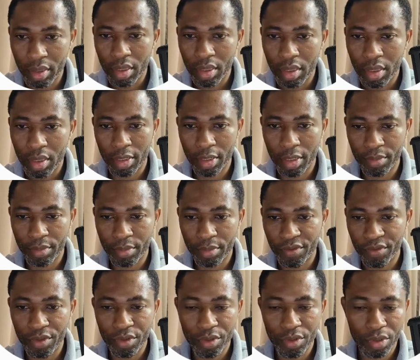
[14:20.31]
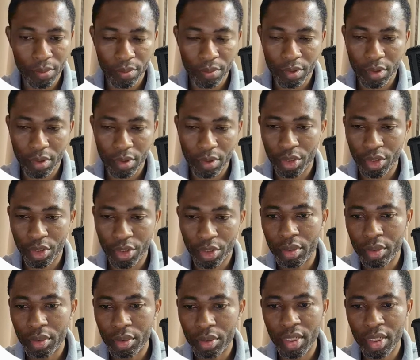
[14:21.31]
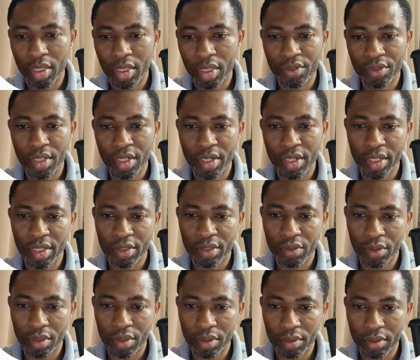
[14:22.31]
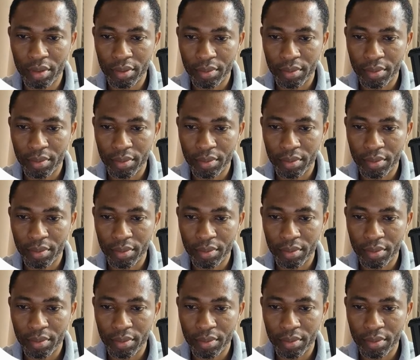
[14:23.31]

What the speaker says: I'm giving you some caution. Then I'll say create token.